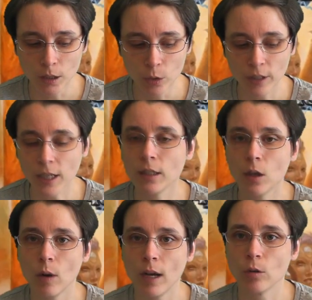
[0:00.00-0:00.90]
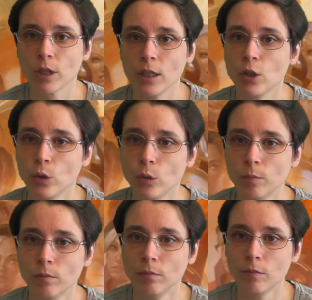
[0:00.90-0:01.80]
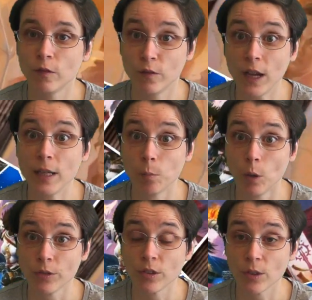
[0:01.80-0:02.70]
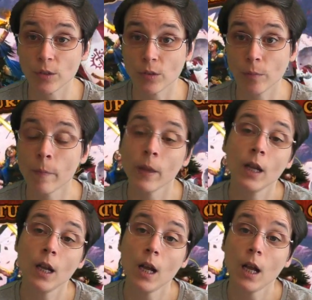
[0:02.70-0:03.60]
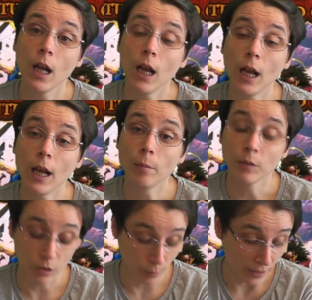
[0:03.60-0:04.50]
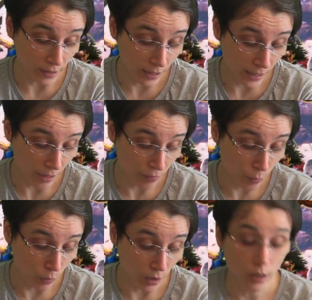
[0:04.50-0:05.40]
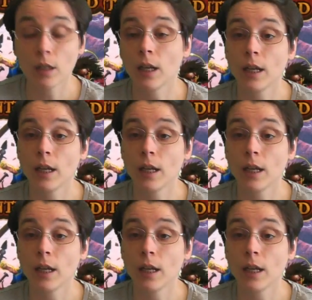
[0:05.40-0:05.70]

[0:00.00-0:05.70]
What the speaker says: you then go out and you fight monsters. So basically everyone